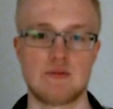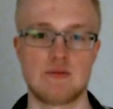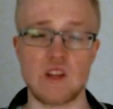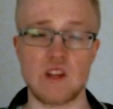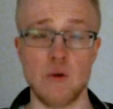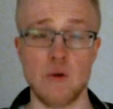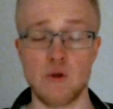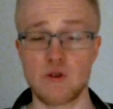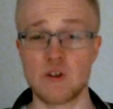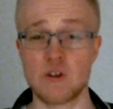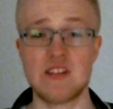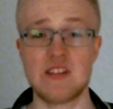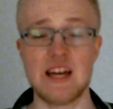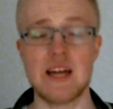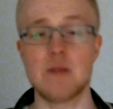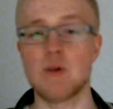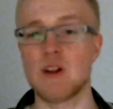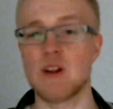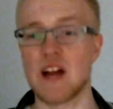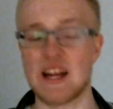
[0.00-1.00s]
With the
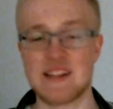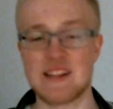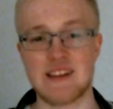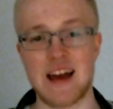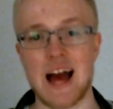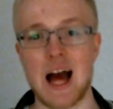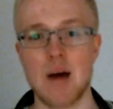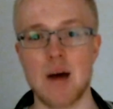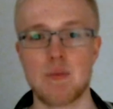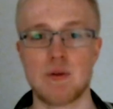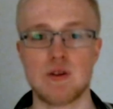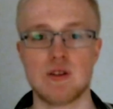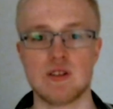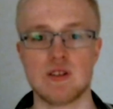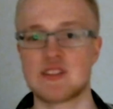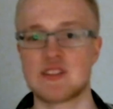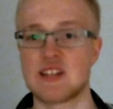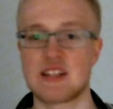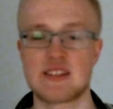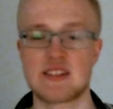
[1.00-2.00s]
table and the apple, it's
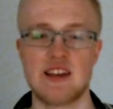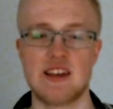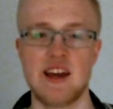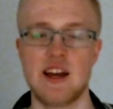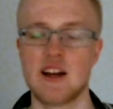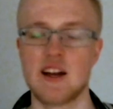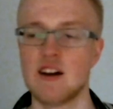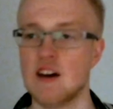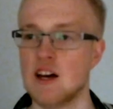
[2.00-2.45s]
like saying